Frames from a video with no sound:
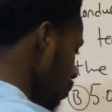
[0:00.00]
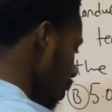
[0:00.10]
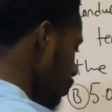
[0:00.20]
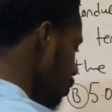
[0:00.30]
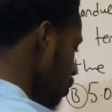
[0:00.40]

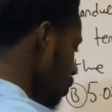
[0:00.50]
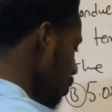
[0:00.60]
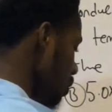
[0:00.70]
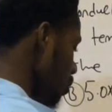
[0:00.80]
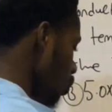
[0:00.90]
times
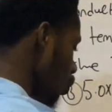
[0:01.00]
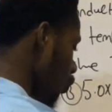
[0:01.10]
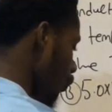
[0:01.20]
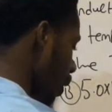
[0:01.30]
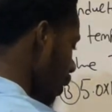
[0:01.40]
T
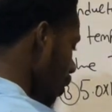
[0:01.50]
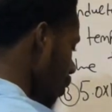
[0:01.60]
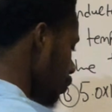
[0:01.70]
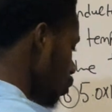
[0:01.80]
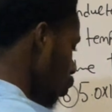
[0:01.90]
over
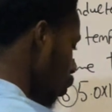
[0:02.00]
L. So we